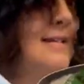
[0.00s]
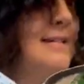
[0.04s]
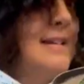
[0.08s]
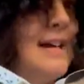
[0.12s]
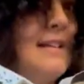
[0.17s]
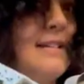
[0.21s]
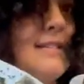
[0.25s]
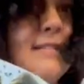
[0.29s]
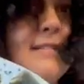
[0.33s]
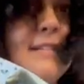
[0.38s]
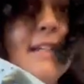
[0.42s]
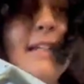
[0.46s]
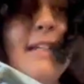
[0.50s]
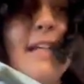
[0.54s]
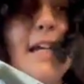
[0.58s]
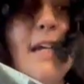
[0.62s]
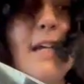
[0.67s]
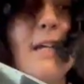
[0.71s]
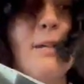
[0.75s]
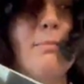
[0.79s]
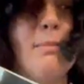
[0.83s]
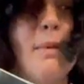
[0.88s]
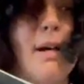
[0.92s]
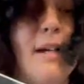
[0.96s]
nesting
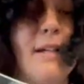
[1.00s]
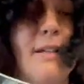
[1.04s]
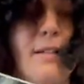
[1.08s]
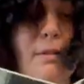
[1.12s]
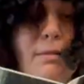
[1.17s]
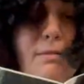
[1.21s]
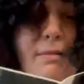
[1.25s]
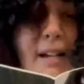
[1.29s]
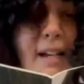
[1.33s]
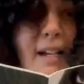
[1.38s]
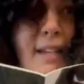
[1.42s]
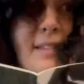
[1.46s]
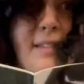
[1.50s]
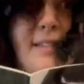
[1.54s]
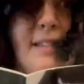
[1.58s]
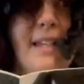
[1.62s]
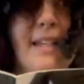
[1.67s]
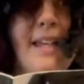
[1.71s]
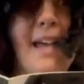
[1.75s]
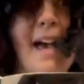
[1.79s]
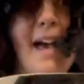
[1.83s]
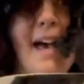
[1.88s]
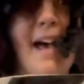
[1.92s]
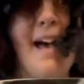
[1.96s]
in my
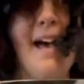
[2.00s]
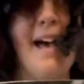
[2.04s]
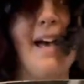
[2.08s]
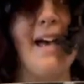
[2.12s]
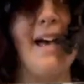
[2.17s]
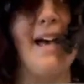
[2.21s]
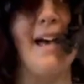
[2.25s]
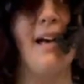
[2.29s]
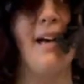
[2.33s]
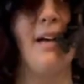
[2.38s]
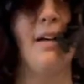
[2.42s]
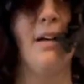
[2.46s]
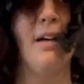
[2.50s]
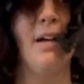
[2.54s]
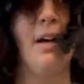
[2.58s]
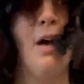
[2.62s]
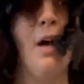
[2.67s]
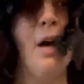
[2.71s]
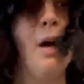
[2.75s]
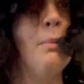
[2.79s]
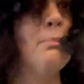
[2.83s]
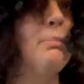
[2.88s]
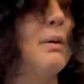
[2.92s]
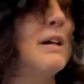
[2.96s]
crazy hair.
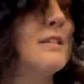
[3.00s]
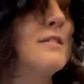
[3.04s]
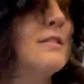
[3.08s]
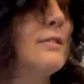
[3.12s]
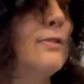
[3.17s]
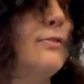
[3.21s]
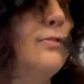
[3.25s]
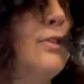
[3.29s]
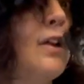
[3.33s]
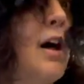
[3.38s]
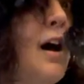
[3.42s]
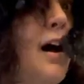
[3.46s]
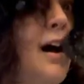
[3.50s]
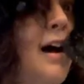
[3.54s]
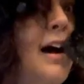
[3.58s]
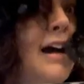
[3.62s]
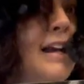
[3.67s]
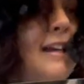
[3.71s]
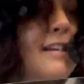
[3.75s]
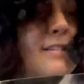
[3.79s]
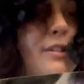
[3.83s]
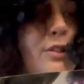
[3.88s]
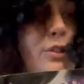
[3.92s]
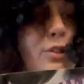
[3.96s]
Butterflies